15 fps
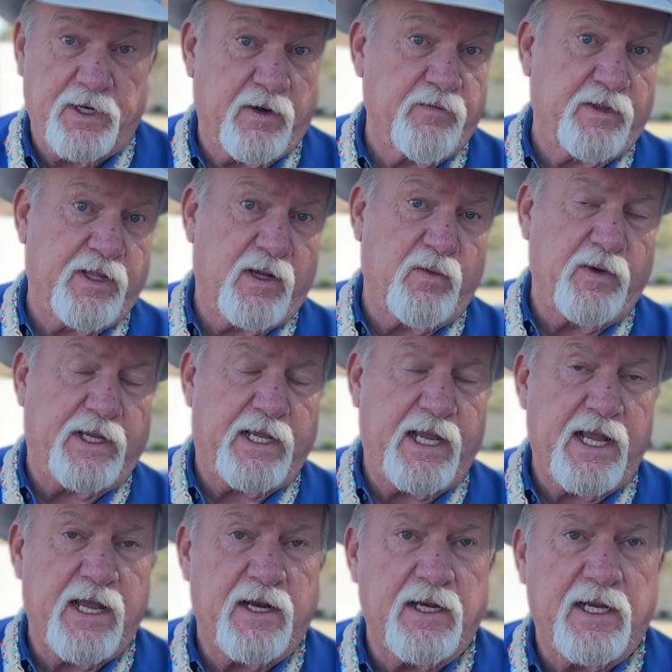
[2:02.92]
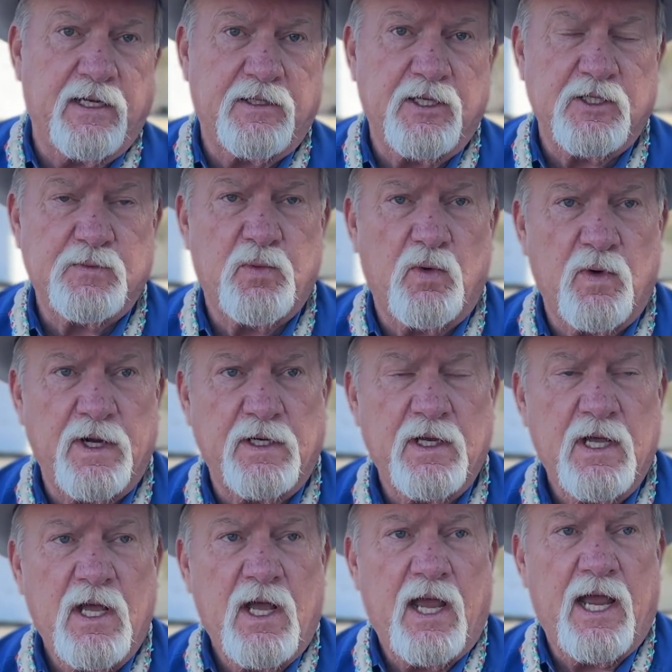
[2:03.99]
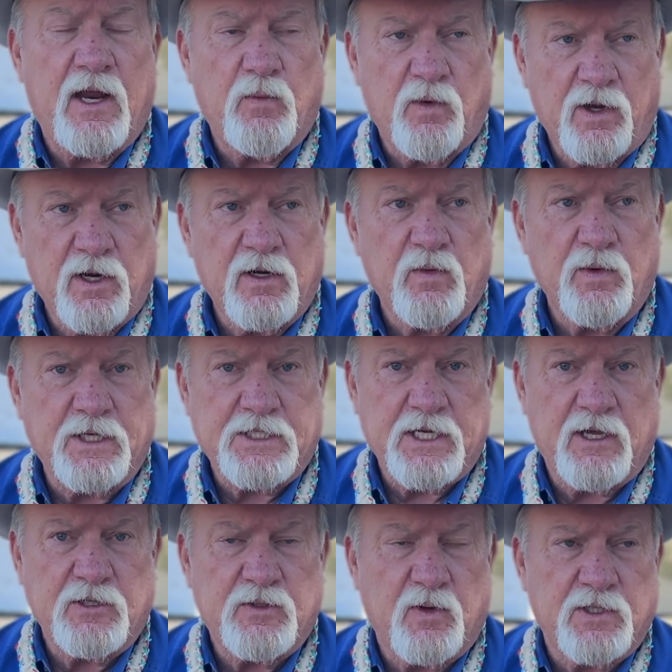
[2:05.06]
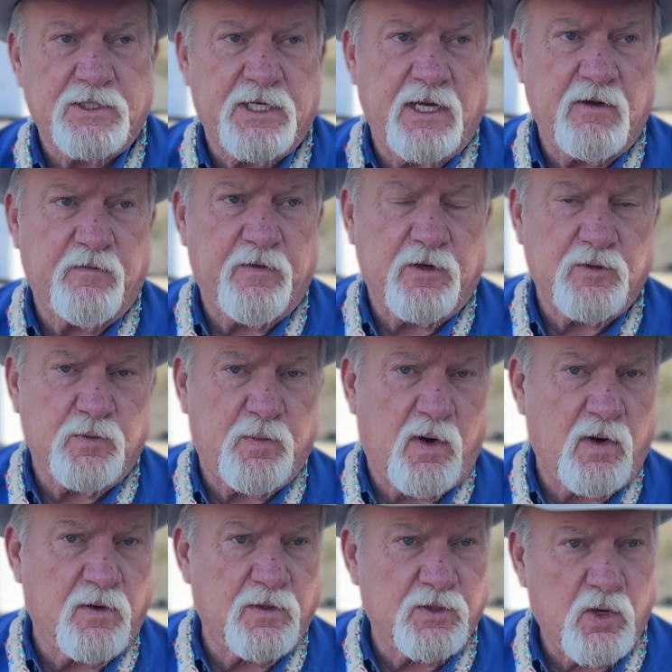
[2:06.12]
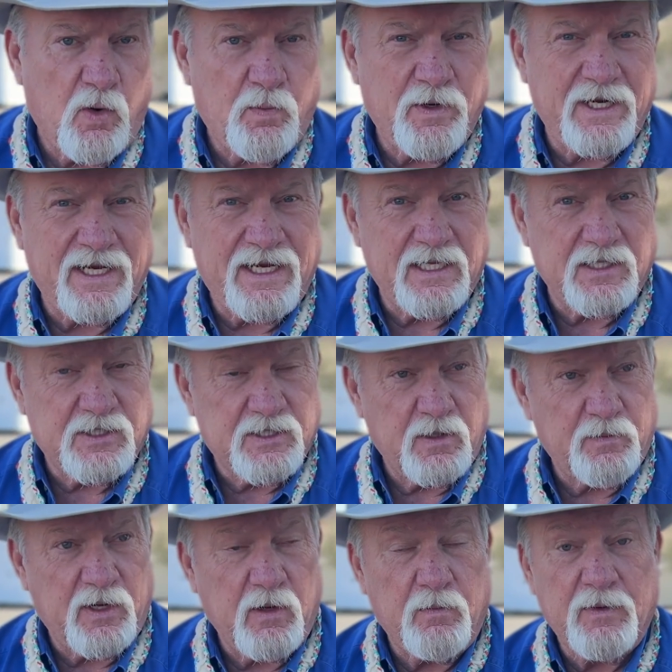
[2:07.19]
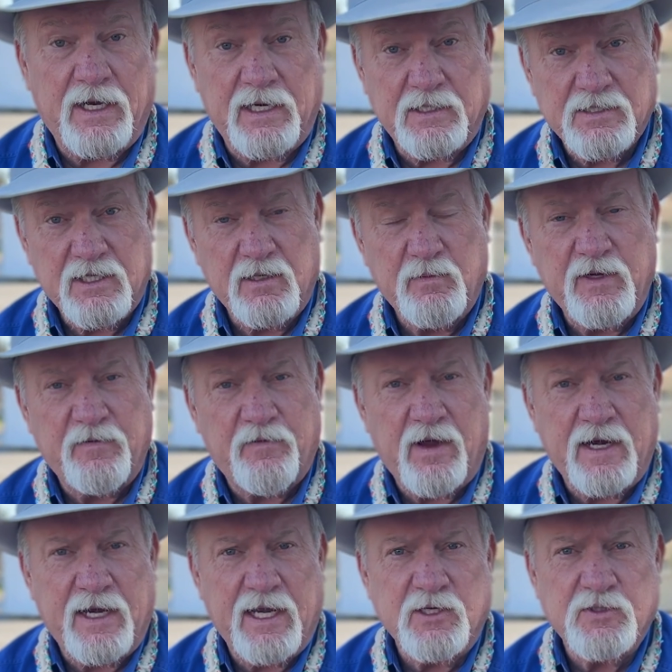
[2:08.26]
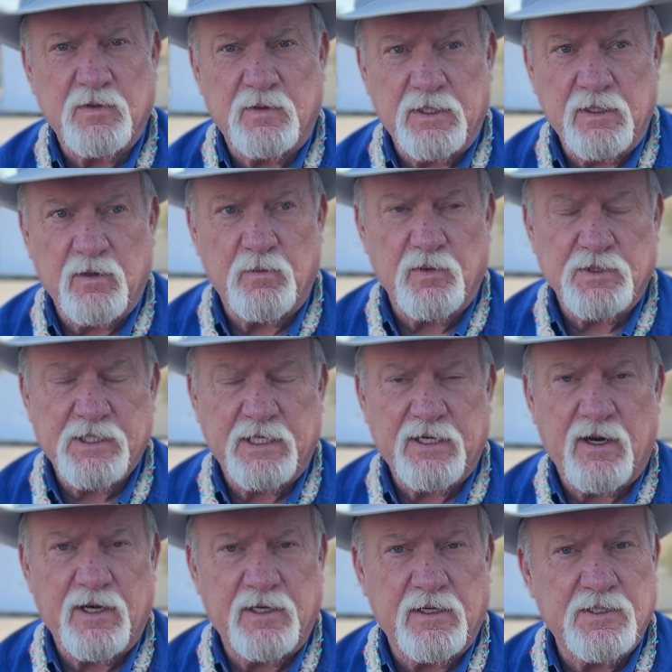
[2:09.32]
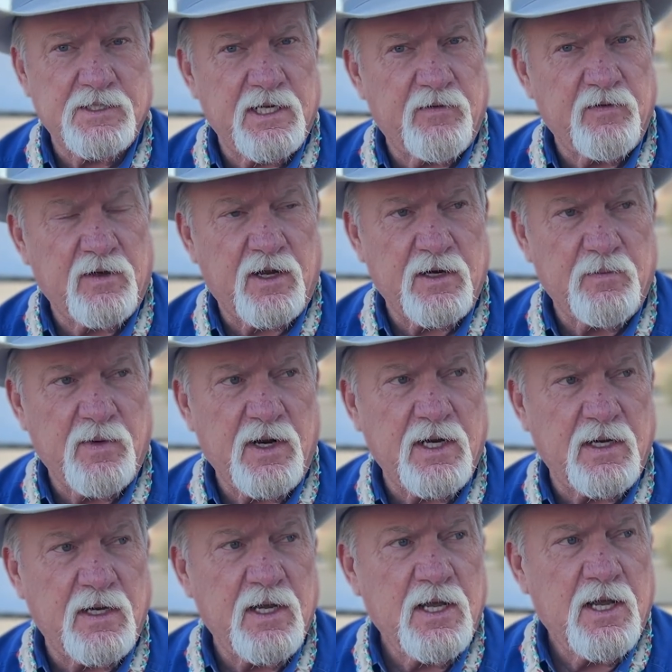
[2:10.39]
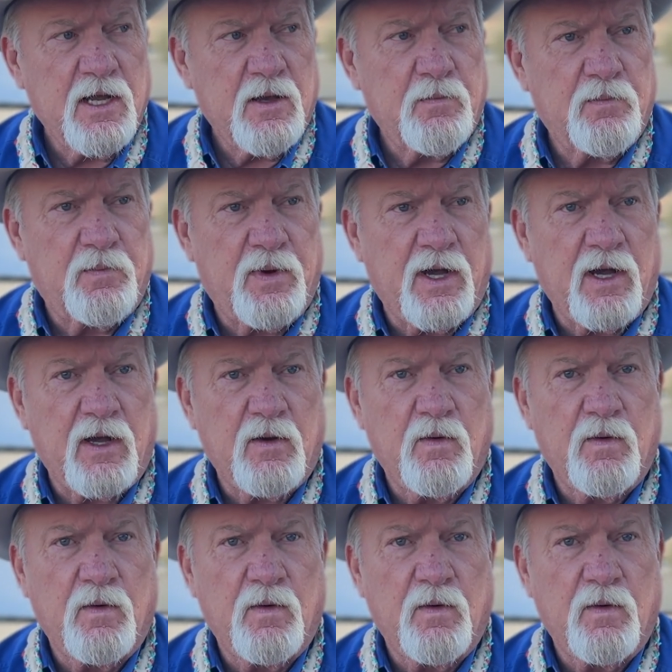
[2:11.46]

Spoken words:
everything we can at this point, and we're going to reach out to our state and federal partners hoping to get some help, and it's going to be financial. Merced County doesn't have a lot of money, but